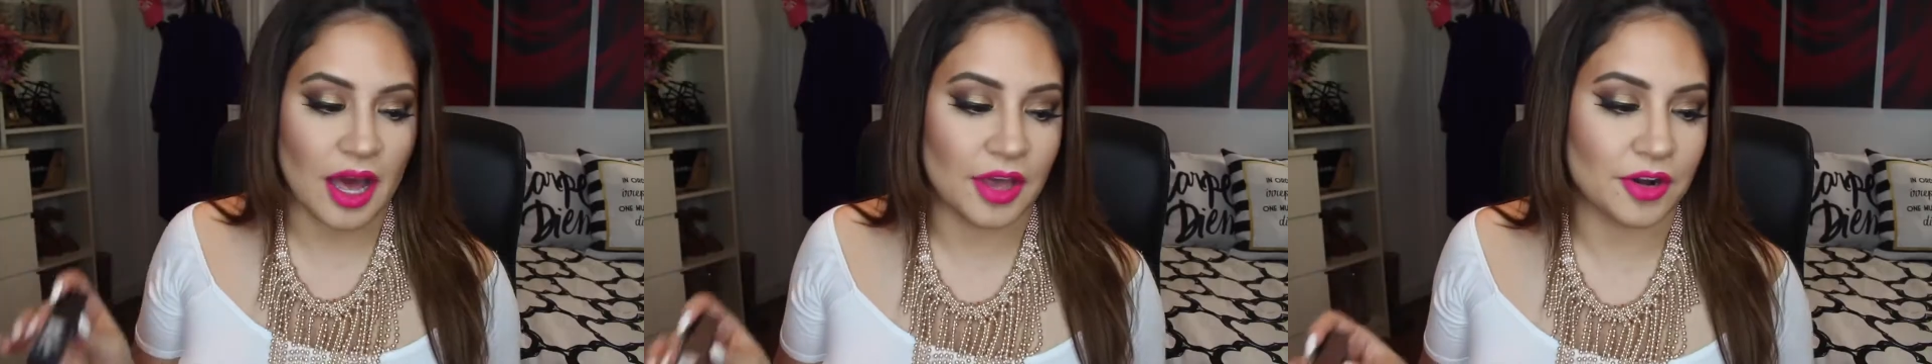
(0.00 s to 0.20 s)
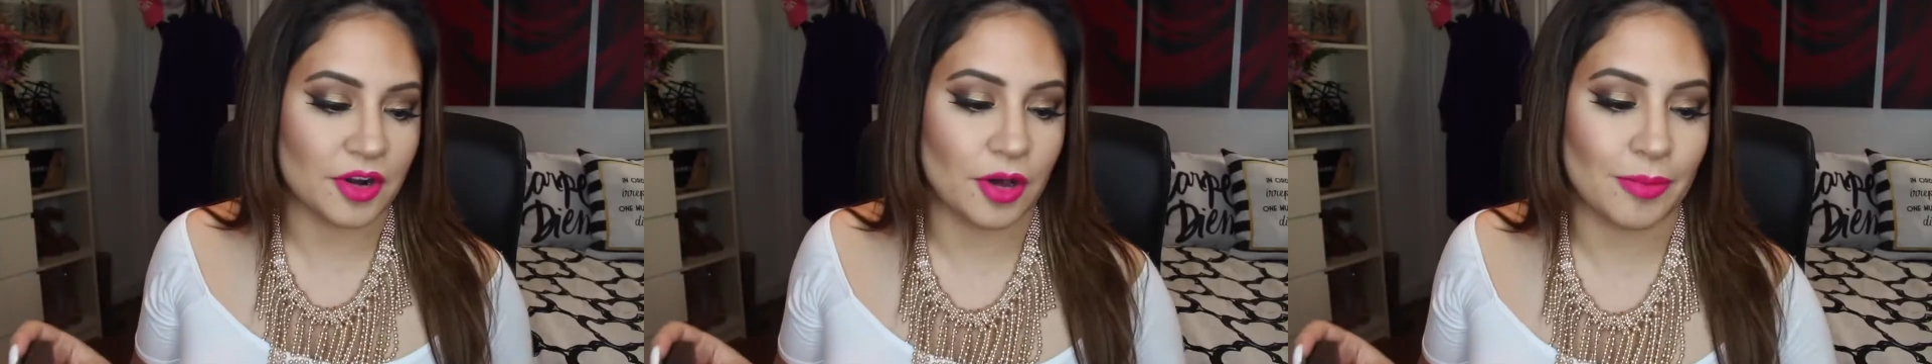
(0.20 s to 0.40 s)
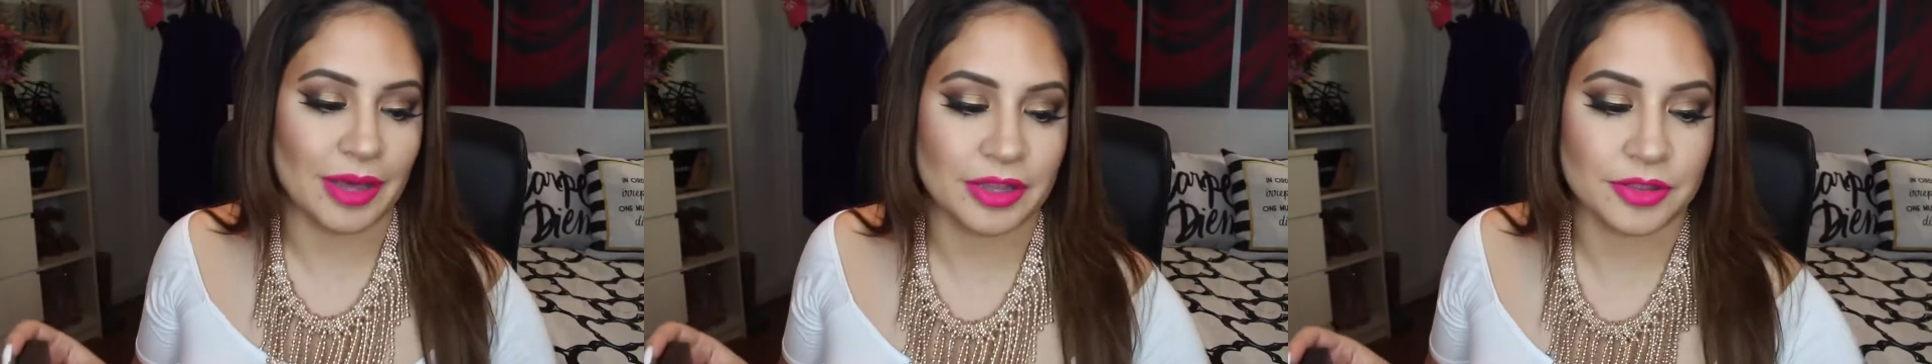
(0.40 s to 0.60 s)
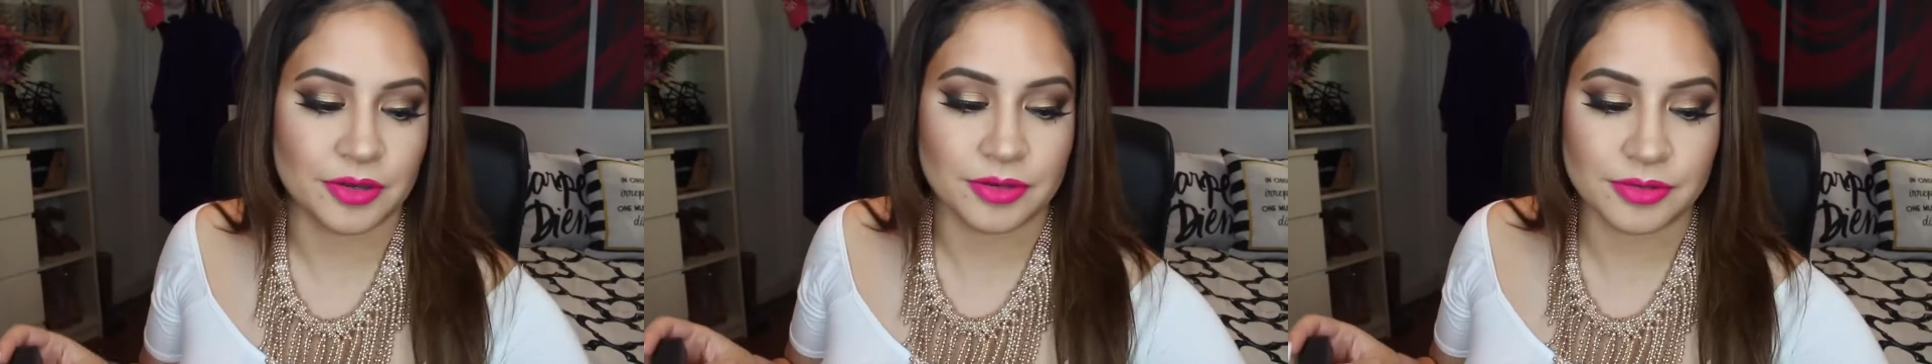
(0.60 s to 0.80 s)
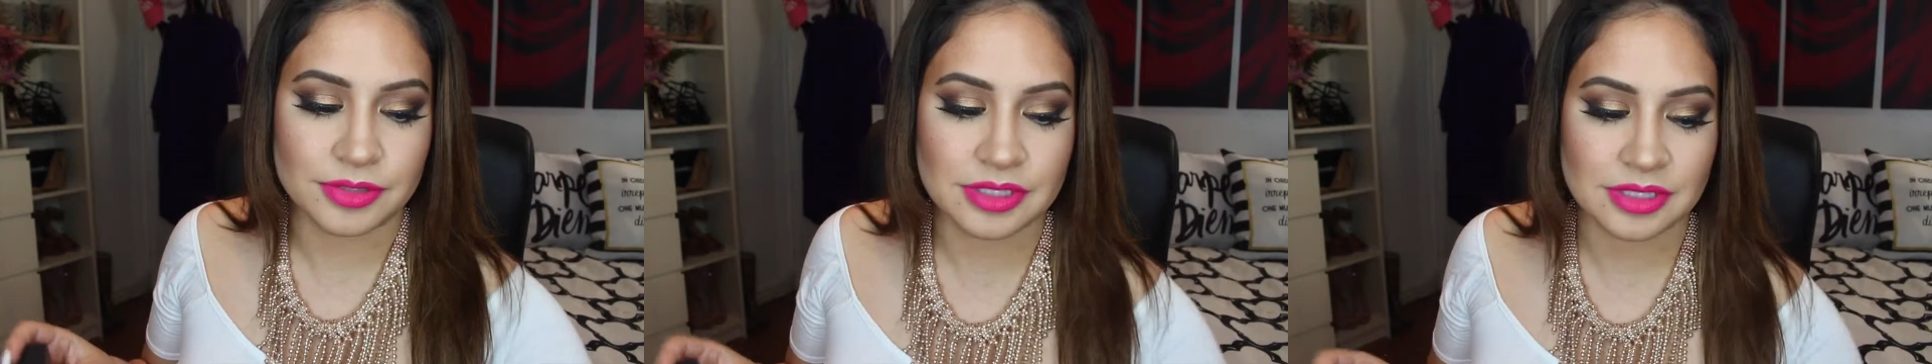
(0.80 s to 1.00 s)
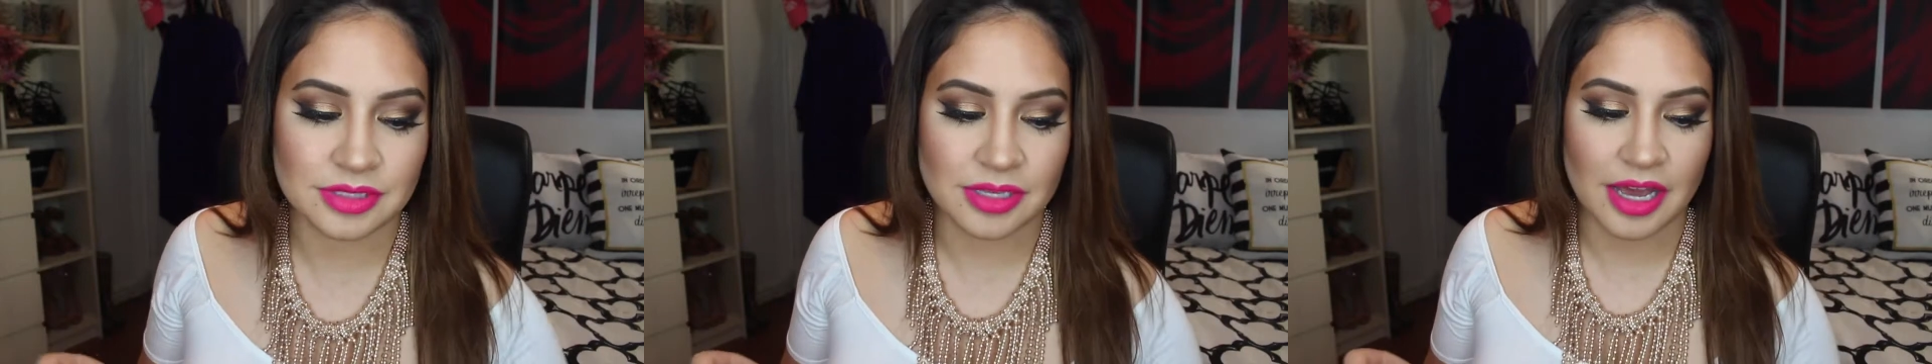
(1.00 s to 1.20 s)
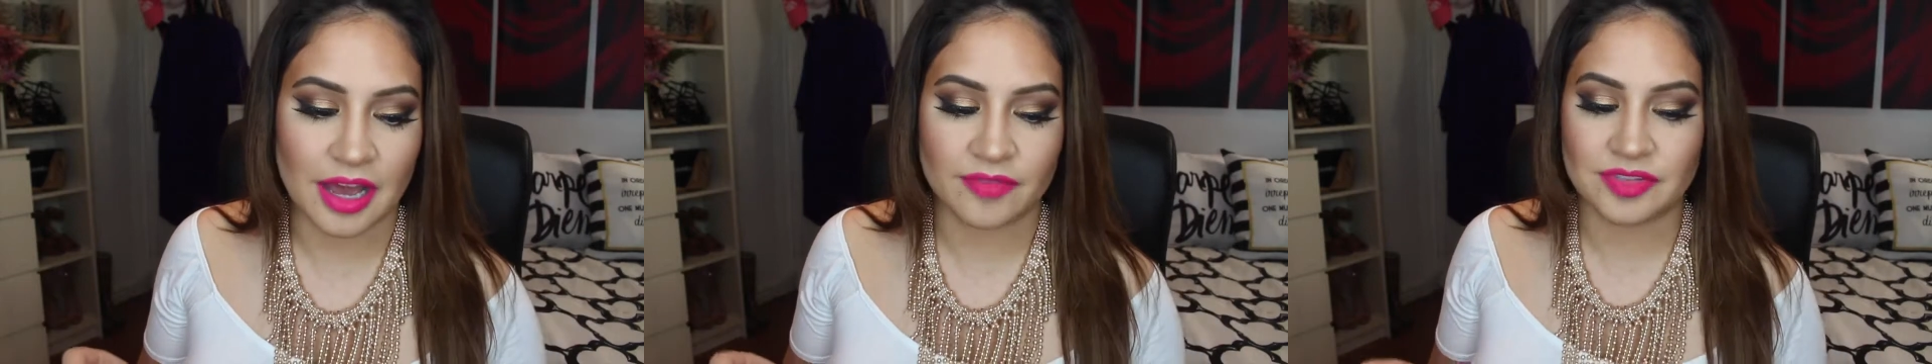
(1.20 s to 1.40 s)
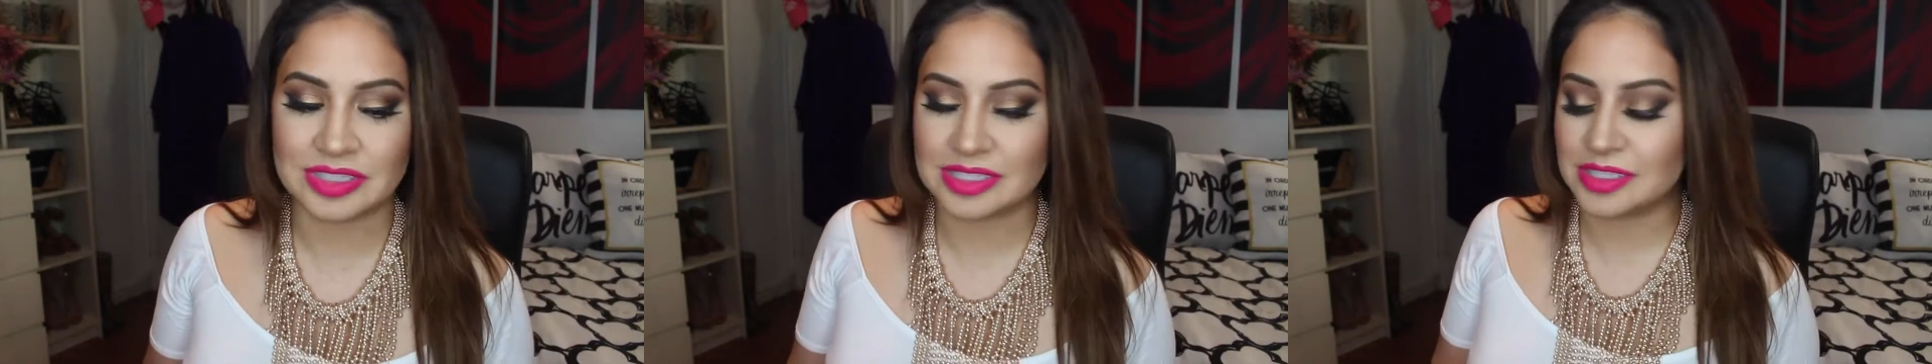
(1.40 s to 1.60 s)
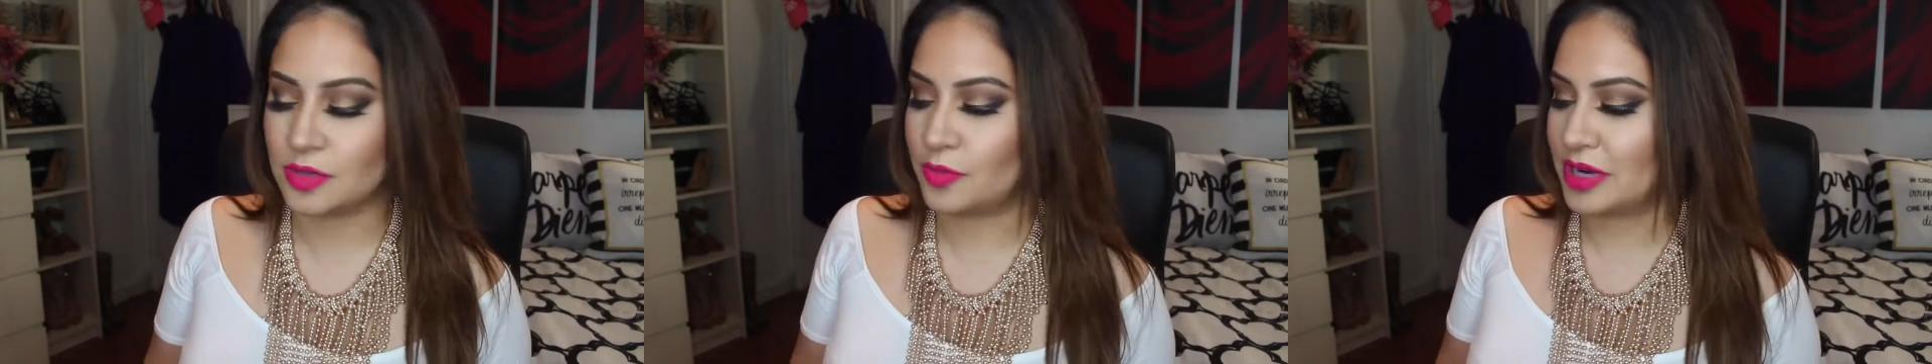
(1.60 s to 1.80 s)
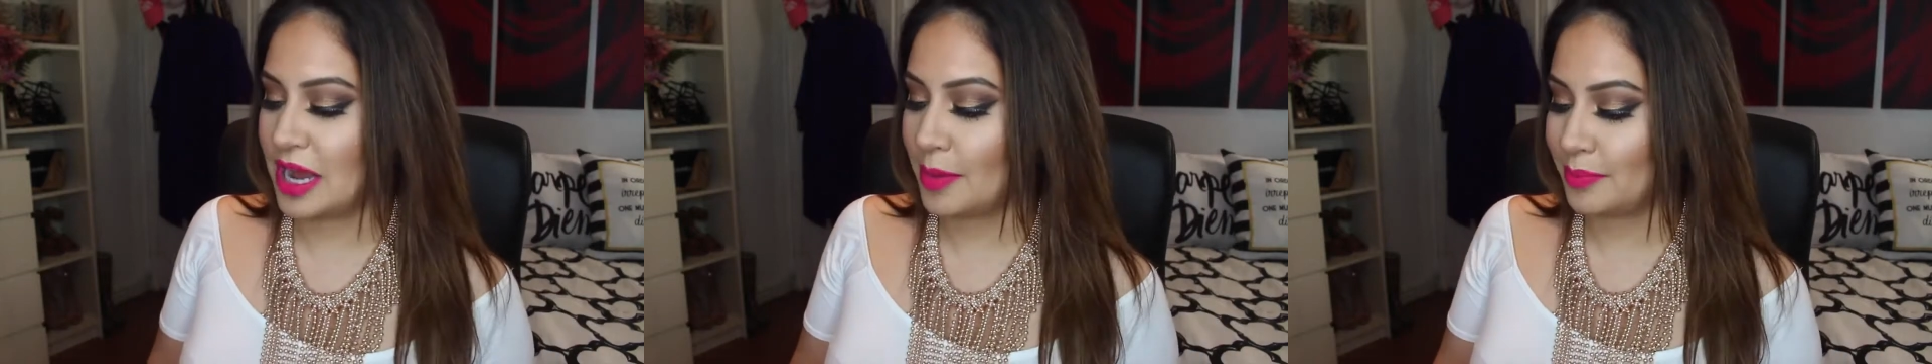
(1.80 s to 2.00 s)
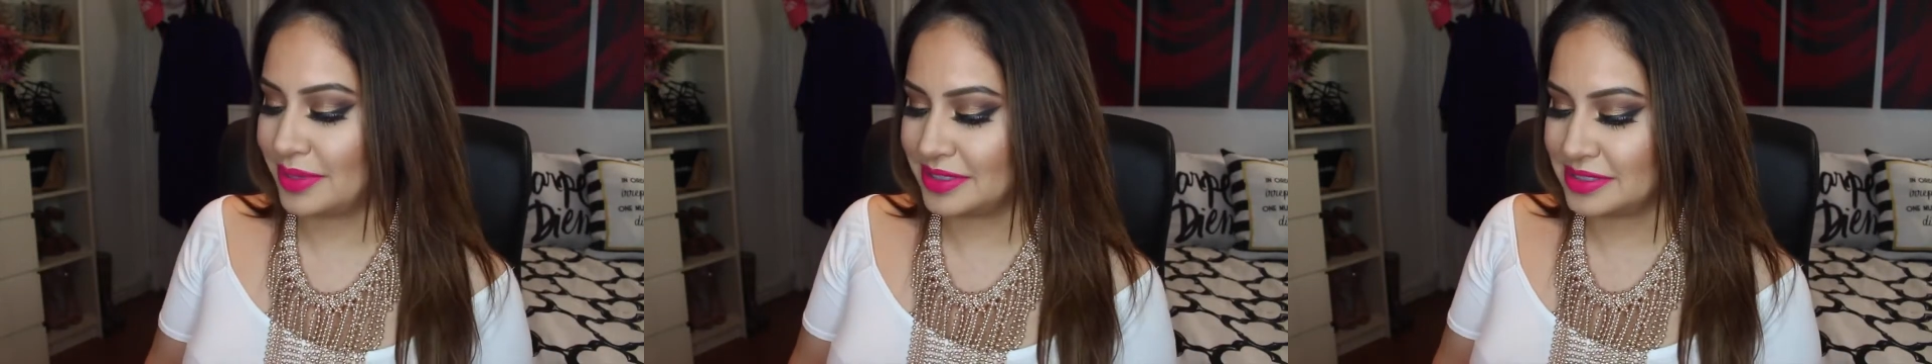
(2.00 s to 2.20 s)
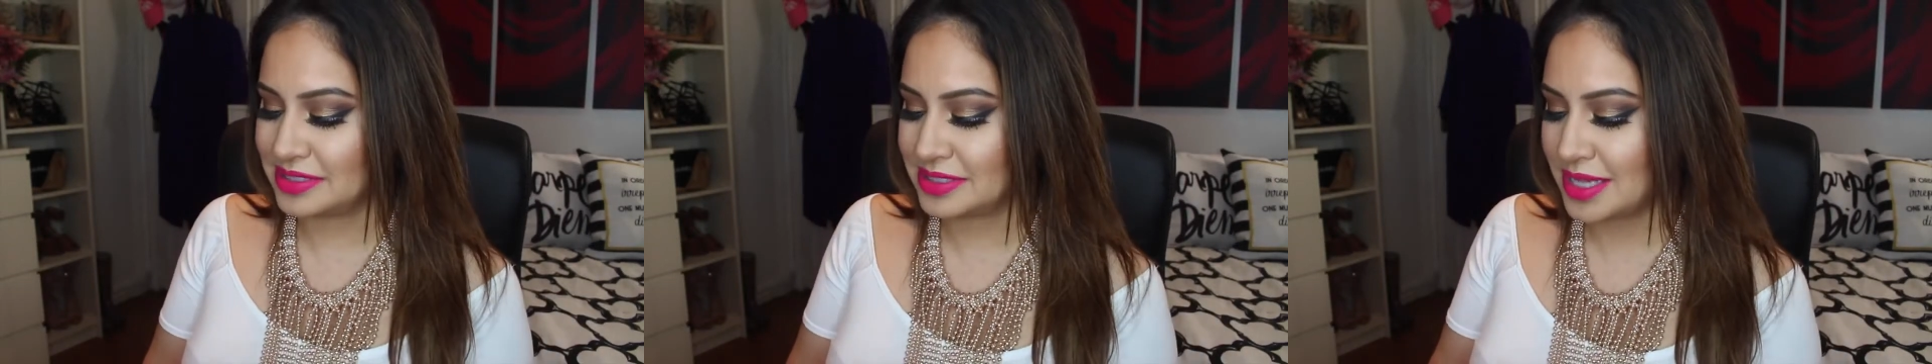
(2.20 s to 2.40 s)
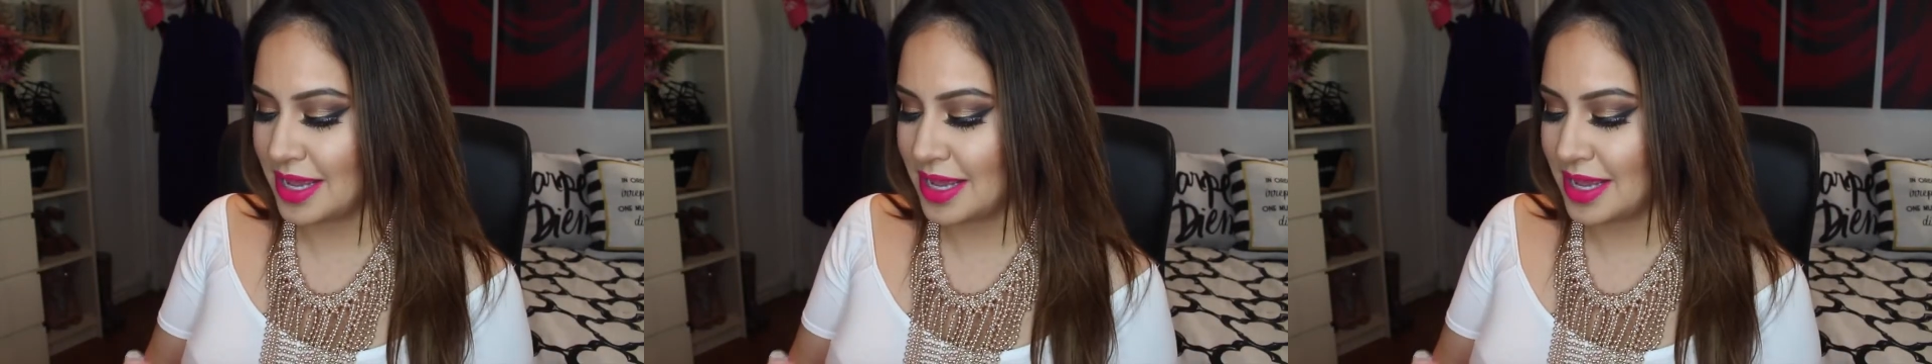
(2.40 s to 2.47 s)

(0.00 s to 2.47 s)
I don't know about those. I have to see what happens.